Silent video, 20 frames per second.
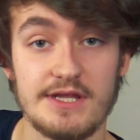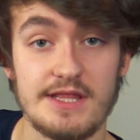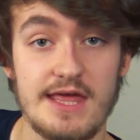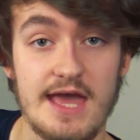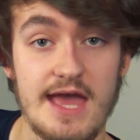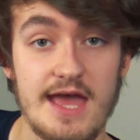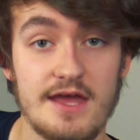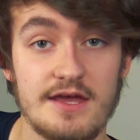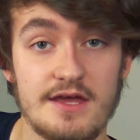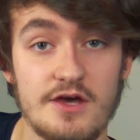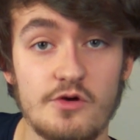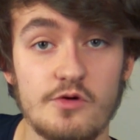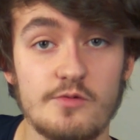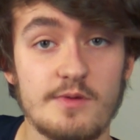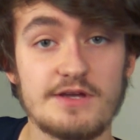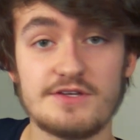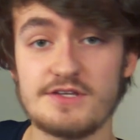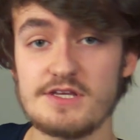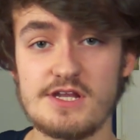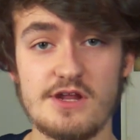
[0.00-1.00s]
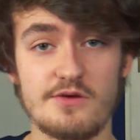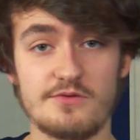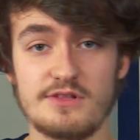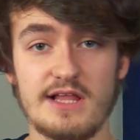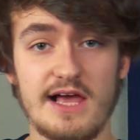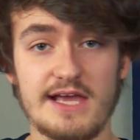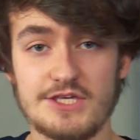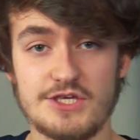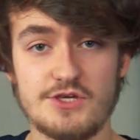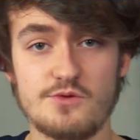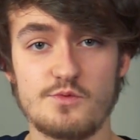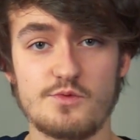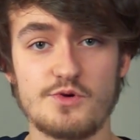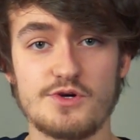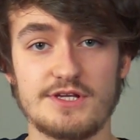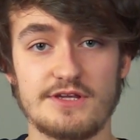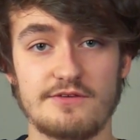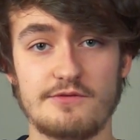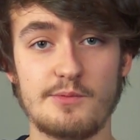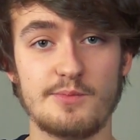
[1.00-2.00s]
it there. Almost, you know, like you
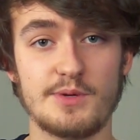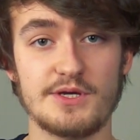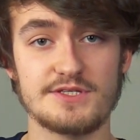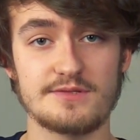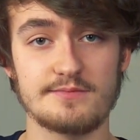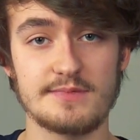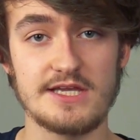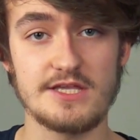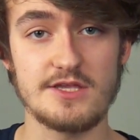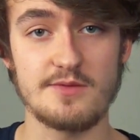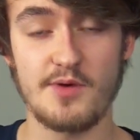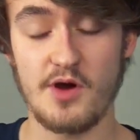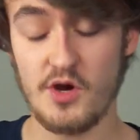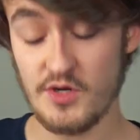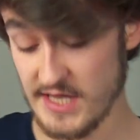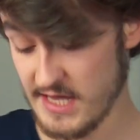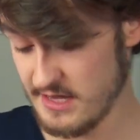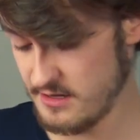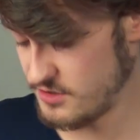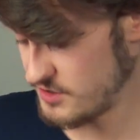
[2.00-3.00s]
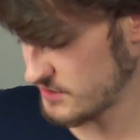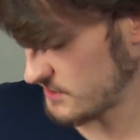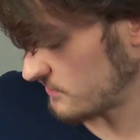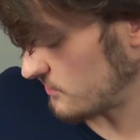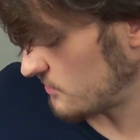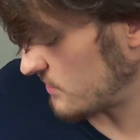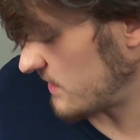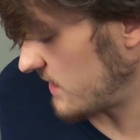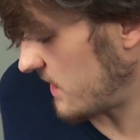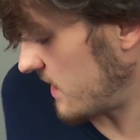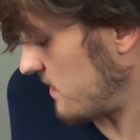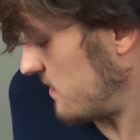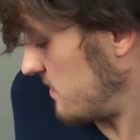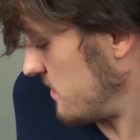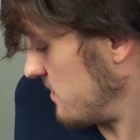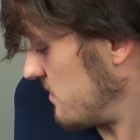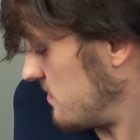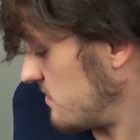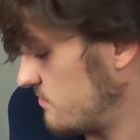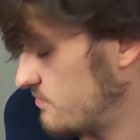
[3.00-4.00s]
would if you put something in your pocket, you just look at it
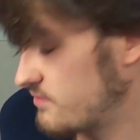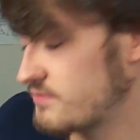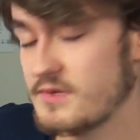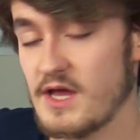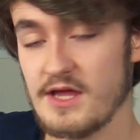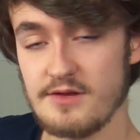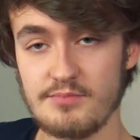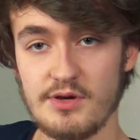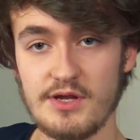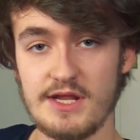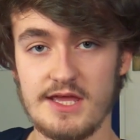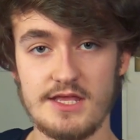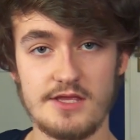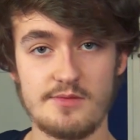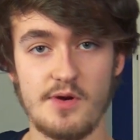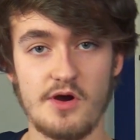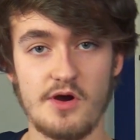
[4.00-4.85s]
and put it in your